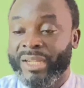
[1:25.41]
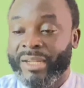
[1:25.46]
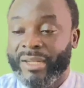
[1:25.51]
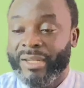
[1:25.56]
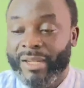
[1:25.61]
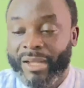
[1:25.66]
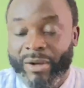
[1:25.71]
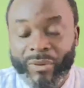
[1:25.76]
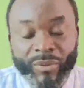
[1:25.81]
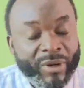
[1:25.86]

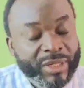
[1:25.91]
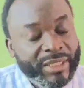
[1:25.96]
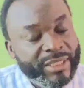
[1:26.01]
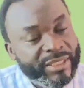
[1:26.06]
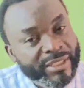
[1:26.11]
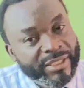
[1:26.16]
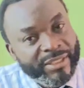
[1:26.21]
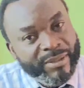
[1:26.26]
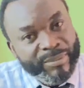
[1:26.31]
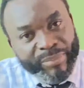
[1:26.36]
Now, what
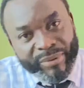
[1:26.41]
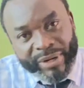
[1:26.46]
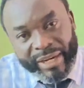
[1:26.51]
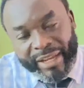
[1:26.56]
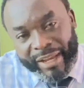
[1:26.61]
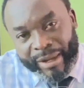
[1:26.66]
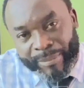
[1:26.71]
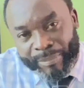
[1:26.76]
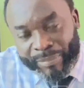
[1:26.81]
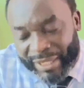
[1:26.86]
is
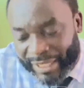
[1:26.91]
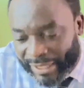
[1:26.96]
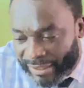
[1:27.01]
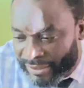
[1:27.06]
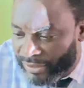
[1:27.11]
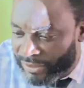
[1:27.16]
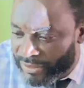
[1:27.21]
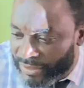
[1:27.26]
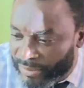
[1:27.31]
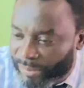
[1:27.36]
brachial
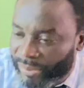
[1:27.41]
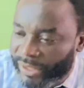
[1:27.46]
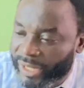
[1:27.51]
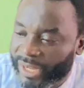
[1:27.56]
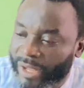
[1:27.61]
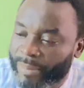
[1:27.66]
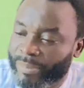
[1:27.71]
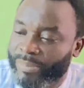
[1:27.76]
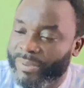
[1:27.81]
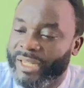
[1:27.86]
plexus?
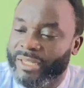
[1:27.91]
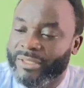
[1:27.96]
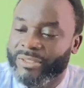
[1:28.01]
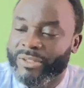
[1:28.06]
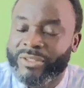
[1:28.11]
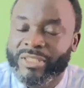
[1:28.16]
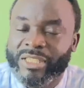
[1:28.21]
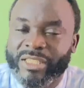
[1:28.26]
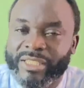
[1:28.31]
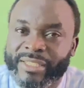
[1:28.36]
Brachial
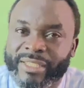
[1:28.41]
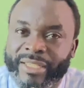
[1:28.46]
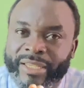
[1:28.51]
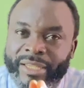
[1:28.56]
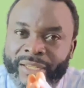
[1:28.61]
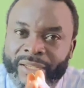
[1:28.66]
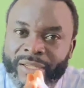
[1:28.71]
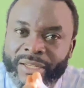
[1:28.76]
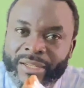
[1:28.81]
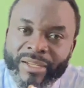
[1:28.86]
plexus is
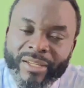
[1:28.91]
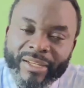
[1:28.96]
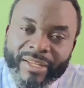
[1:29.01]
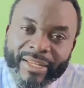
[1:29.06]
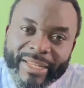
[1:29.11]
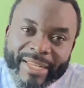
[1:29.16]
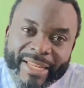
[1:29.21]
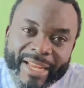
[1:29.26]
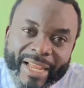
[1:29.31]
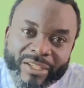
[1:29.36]
a
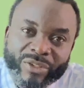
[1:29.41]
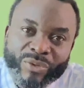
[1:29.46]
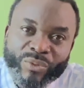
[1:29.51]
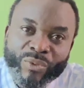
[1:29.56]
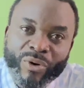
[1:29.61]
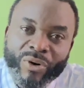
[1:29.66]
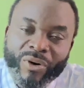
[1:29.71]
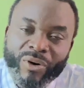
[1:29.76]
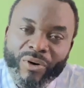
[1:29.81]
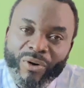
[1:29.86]

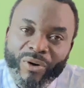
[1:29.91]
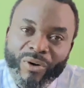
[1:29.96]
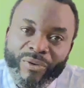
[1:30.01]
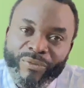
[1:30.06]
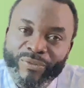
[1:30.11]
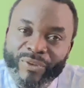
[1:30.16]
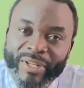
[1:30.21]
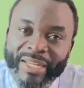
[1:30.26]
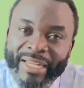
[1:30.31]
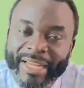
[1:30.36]
network
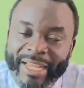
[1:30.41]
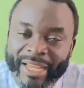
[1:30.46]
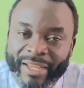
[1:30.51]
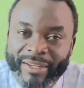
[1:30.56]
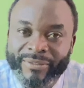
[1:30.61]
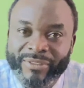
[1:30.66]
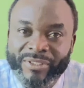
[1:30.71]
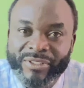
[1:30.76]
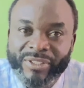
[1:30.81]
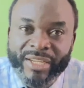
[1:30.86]
of
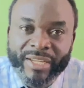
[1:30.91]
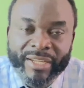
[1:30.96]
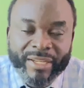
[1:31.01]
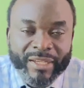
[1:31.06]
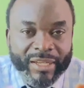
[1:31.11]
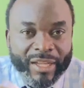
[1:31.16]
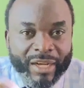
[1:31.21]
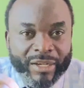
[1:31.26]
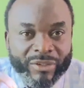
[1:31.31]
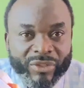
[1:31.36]
nerves
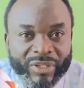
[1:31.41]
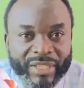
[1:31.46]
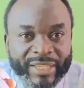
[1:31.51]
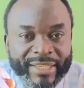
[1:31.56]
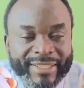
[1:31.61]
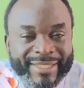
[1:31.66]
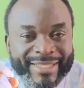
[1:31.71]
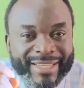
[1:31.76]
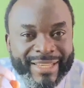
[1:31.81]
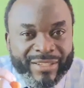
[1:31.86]
that actually
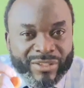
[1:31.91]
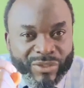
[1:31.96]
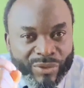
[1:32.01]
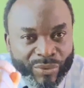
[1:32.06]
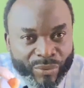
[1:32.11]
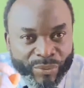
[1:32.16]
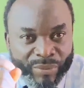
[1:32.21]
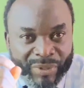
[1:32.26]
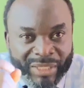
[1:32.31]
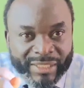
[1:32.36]
takes
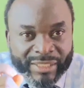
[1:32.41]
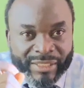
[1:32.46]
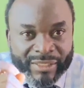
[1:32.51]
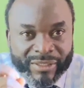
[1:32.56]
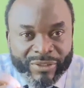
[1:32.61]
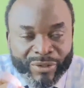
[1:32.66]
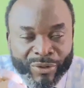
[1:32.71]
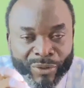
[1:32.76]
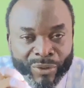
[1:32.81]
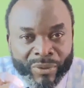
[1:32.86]
origin
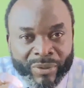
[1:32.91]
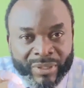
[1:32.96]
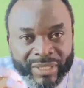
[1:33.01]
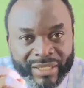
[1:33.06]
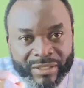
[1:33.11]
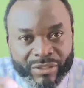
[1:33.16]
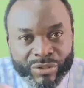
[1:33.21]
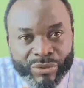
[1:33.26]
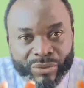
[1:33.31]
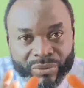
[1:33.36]
or
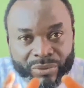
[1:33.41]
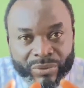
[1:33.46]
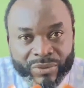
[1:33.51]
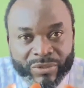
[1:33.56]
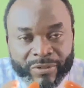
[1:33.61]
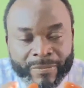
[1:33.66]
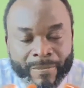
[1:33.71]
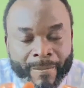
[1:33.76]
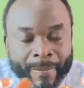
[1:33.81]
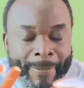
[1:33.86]
its
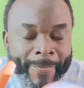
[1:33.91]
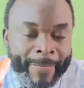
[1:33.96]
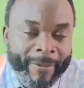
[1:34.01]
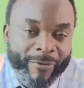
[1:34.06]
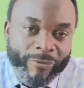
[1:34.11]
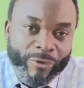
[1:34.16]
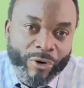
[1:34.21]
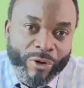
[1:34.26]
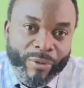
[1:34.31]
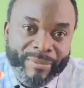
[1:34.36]
roots
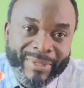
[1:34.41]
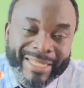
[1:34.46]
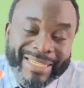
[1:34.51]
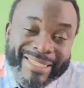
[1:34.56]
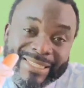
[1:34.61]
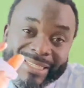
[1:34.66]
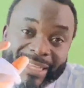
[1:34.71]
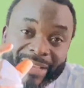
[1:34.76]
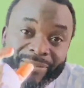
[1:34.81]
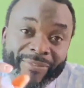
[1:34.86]
from the
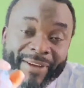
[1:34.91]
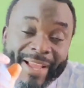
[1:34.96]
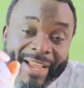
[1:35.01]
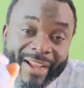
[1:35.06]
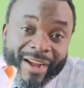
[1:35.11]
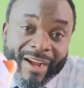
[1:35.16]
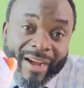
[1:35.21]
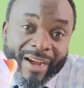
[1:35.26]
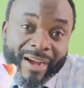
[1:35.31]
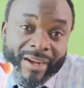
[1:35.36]

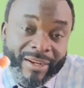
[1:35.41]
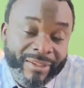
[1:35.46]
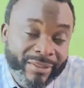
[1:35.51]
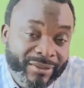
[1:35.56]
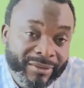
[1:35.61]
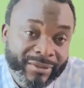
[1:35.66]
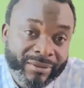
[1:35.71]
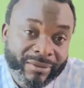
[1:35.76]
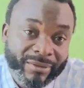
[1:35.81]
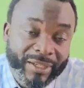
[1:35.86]
cervical
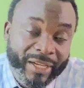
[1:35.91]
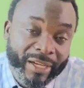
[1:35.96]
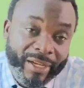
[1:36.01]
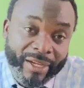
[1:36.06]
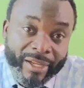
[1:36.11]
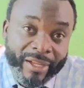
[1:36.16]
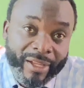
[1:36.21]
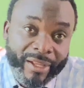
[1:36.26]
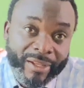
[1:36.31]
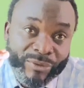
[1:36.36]

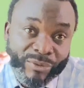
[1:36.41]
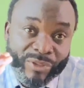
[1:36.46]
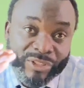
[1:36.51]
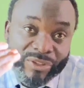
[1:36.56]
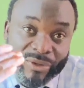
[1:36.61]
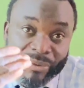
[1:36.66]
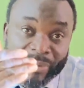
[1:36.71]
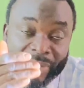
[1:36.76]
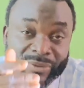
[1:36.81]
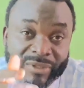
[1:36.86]

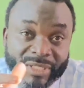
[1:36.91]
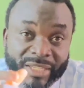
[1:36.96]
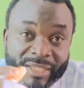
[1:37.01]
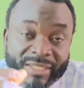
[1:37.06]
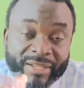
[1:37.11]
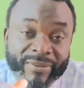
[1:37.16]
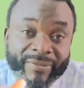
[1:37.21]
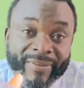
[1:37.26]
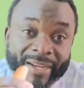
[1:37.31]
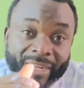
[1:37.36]
region. When we say
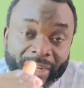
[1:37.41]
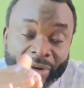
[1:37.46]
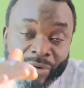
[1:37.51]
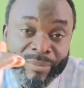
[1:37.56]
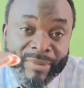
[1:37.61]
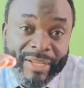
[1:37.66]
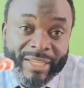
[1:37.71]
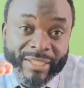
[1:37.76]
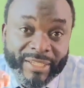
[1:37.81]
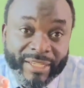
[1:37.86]
cervical, we
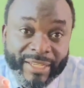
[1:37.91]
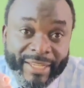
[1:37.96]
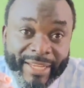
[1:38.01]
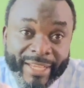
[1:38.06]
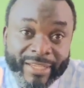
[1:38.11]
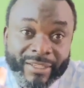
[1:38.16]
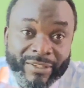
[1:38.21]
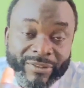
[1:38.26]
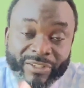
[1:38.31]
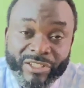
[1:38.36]
mean the
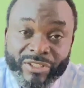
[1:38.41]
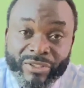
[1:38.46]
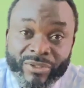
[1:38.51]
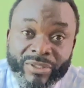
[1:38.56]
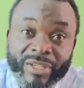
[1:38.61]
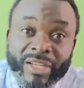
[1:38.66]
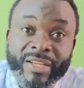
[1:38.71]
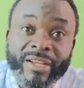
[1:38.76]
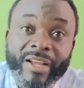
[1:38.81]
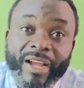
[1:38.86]
neck region,
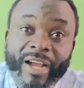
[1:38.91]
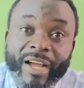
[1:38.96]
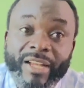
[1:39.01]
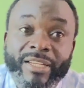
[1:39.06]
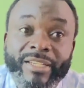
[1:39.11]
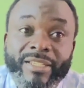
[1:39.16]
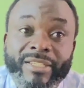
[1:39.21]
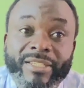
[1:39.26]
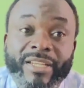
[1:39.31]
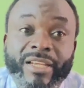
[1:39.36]
and
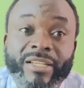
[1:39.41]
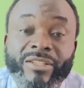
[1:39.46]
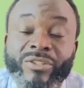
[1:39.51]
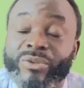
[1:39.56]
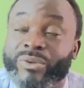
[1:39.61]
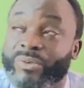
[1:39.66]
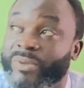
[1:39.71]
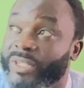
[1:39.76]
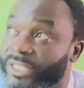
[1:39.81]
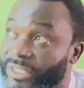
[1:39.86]
it takes
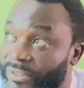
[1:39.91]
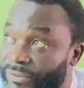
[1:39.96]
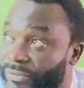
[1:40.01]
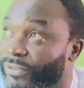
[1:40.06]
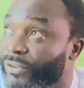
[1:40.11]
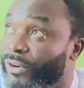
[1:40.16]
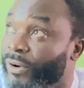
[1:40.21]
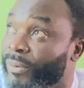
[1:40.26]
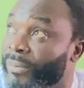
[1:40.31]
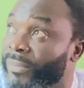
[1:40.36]
origin
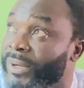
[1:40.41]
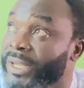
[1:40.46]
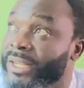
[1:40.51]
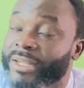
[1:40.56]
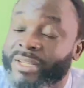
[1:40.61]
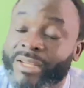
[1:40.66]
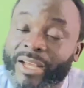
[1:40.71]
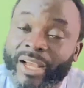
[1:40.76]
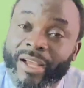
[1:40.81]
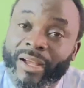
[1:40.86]
from
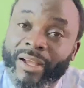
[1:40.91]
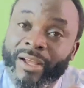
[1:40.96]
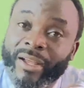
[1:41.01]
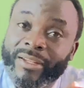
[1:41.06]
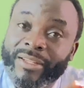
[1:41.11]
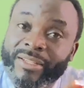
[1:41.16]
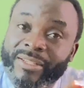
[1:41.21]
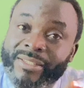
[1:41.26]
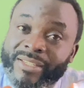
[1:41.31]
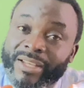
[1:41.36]

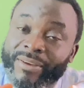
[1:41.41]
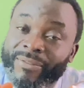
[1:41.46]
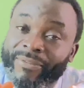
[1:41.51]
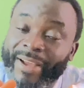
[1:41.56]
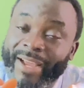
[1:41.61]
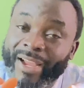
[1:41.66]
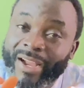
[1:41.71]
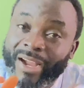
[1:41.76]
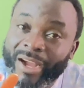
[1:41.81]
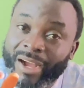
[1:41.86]
the
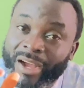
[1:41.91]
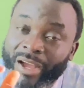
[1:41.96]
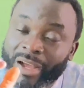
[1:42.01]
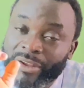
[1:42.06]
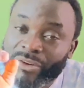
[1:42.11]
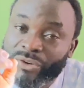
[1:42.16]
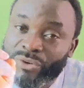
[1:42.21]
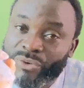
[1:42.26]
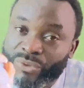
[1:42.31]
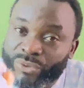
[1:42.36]

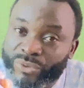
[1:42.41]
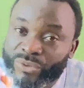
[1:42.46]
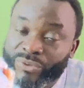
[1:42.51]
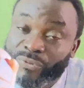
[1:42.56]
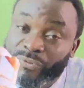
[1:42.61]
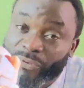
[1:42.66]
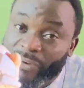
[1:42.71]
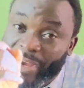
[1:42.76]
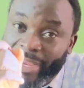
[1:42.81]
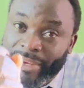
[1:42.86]
cervical root
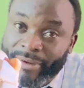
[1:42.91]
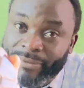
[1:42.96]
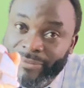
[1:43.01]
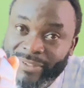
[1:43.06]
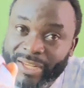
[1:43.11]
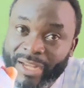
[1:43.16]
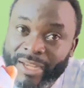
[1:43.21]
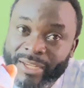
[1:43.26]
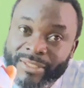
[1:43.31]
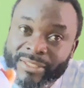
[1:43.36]
5,
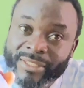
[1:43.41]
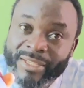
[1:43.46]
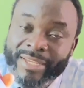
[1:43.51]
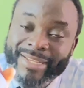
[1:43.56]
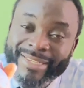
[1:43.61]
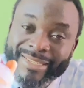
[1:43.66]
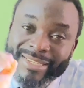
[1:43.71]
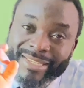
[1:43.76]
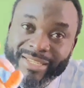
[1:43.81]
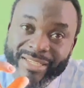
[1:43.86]
that is
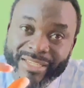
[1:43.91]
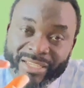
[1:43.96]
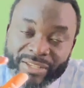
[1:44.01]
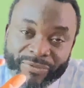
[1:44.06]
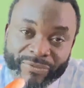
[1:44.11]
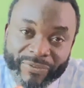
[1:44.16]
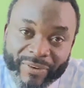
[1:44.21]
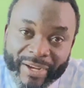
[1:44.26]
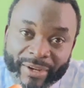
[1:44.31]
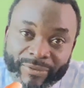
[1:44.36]

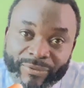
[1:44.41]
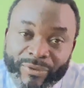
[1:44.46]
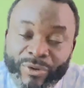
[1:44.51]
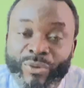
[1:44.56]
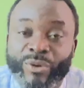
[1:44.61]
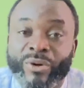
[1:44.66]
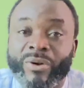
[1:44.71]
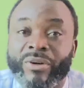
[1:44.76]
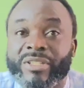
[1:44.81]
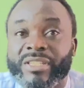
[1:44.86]
C5, what
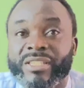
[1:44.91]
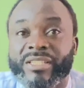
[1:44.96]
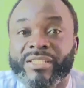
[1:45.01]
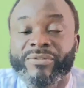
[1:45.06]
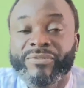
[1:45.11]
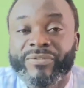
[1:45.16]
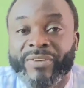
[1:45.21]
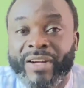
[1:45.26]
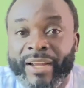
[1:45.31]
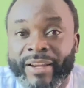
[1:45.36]
we call
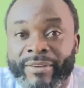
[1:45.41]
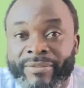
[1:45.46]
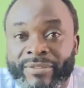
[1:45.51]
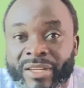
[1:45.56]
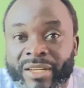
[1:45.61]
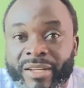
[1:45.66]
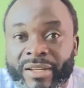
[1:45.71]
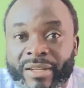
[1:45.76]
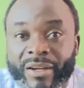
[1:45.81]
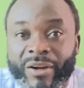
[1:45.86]
C5,
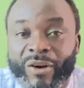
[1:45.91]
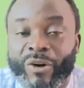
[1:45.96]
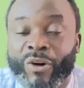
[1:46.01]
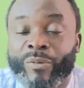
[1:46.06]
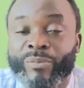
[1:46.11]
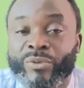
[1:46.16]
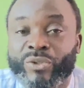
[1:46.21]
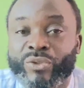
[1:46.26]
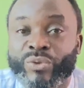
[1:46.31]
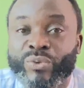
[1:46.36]

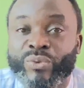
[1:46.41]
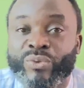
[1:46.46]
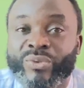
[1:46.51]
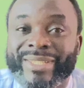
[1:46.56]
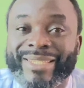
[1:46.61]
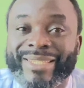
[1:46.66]
up to